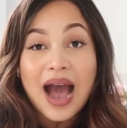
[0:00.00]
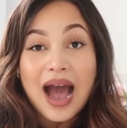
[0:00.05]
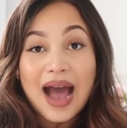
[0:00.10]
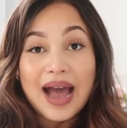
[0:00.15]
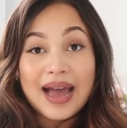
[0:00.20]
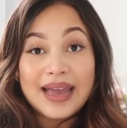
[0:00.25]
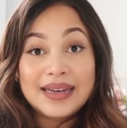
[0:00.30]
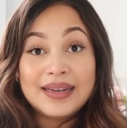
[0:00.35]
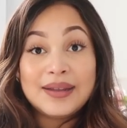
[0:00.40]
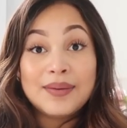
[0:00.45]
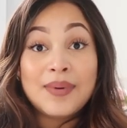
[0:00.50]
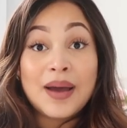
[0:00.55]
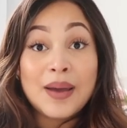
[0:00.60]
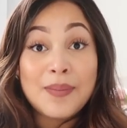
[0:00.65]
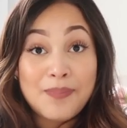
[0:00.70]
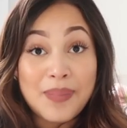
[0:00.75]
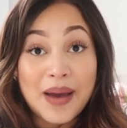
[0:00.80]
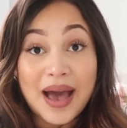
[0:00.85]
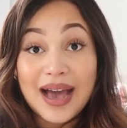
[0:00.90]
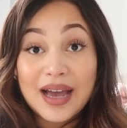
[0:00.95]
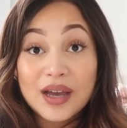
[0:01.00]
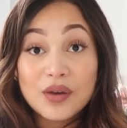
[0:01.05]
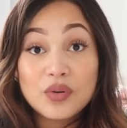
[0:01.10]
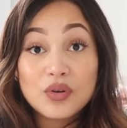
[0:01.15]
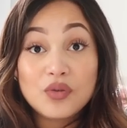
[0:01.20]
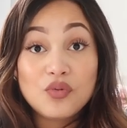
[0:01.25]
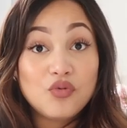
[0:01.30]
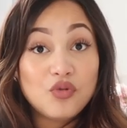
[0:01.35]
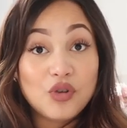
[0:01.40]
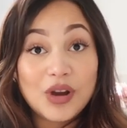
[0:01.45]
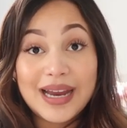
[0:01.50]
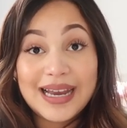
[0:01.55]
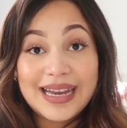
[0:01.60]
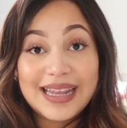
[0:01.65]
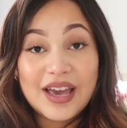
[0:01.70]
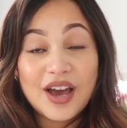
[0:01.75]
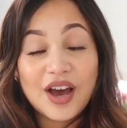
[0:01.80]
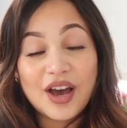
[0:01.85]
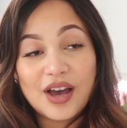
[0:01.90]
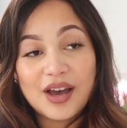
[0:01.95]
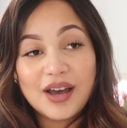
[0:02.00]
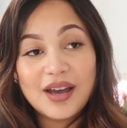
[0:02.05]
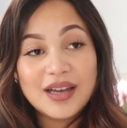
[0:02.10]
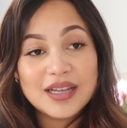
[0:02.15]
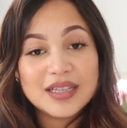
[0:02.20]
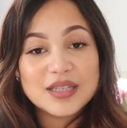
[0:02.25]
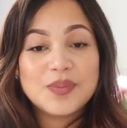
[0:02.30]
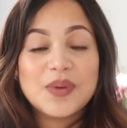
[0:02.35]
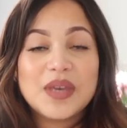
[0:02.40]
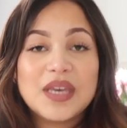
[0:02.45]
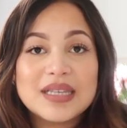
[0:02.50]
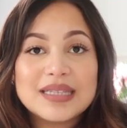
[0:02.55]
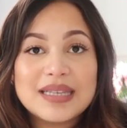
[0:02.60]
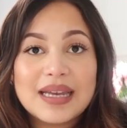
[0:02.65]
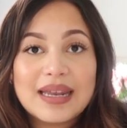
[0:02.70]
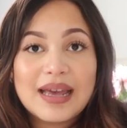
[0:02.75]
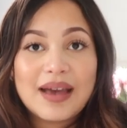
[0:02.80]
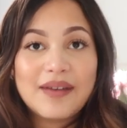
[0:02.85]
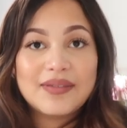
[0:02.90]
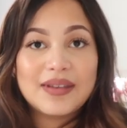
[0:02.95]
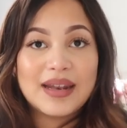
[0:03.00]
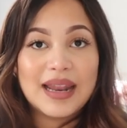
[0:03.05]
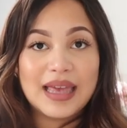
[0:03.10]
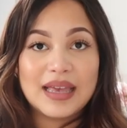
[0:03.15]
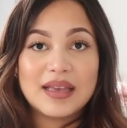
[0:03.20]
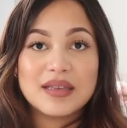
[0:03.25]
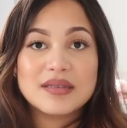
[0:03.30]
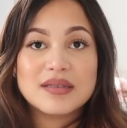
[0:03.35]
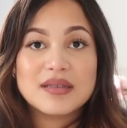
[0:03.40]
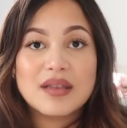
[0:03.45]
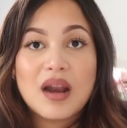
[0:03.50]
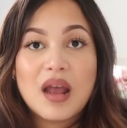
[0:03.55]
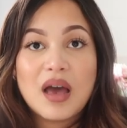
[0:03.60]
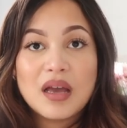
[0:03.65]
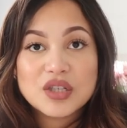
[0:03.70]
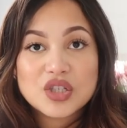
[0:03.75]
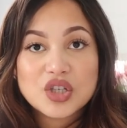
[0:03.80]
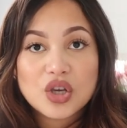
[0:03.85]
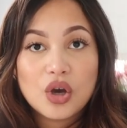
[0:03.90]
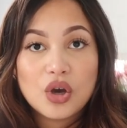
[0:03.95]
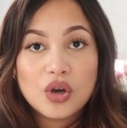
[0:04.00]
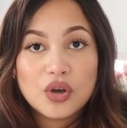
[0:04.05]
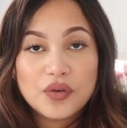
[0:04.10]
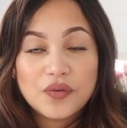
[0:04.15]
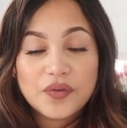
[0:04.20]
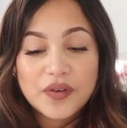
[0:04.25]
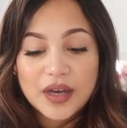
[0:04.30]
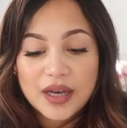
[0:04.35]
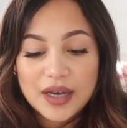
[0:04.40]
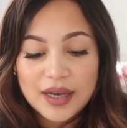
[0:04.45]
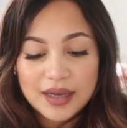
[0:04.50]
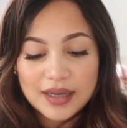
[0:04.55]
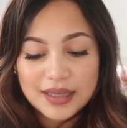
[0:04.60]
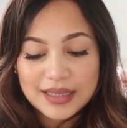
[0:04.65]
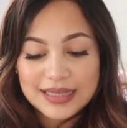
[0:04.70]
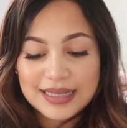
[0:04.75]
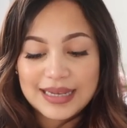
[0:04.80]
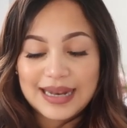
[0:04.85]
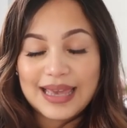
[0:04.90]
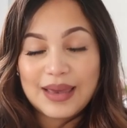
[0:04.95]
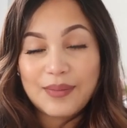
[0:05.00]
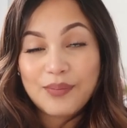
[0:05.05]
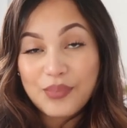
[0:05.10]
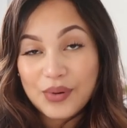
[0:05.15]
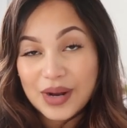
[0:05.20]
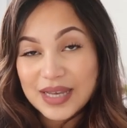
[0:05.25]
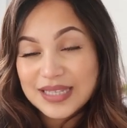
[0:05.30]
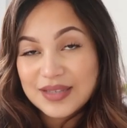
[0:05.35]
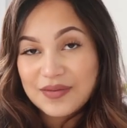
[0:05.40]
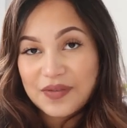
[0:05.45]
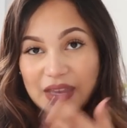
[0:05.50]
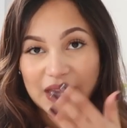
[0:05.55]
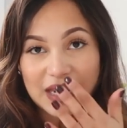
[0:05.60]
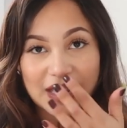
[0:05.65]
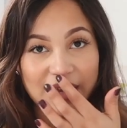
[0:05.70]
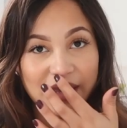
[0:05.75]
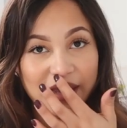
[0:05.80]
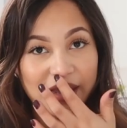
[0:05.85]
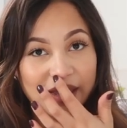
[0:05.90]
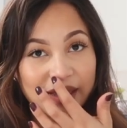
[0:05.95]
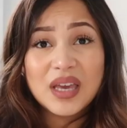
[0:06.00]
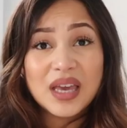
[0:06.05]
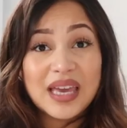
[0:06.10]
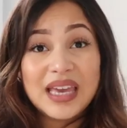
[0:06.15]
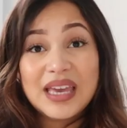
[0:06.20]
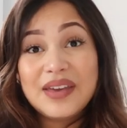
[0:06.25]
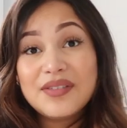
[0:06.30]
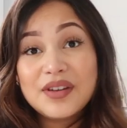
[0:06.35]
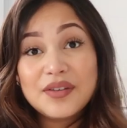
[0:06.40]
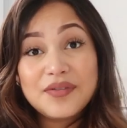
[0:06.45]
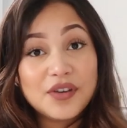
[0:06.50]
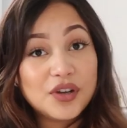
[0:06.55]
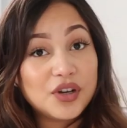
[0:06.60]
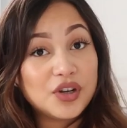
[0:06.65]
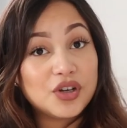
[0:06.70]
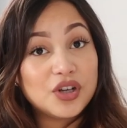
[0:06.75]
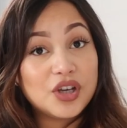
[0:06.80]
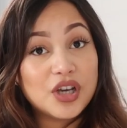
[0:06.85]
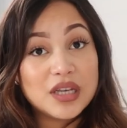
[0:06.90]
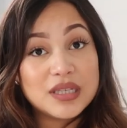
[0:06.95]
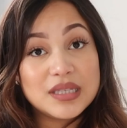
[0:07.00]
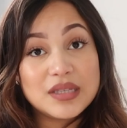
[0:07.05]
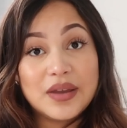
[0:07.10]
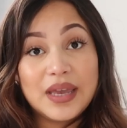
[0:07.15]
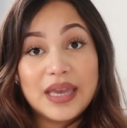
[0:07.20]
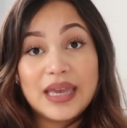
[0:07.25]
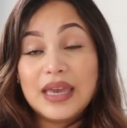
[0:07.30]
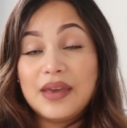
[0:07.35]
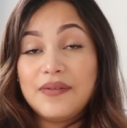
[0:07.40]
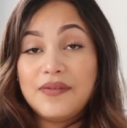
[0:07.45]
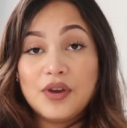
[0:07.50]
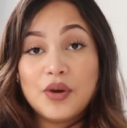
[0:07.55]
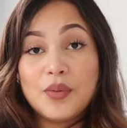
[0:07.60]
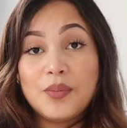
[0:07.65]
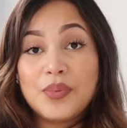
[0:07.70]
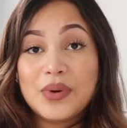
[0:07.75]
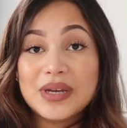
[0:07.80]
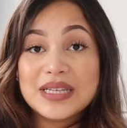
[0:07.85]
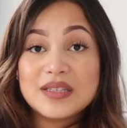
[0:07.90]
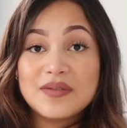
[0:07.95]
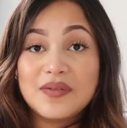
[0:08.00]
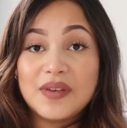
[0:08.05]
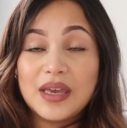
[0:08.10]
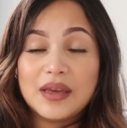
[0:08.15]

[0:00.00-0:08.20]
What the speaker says: And my back would really hurt because I'd have to like slouch over to like breastfeed her. Even if you're not nursing, if you're bottle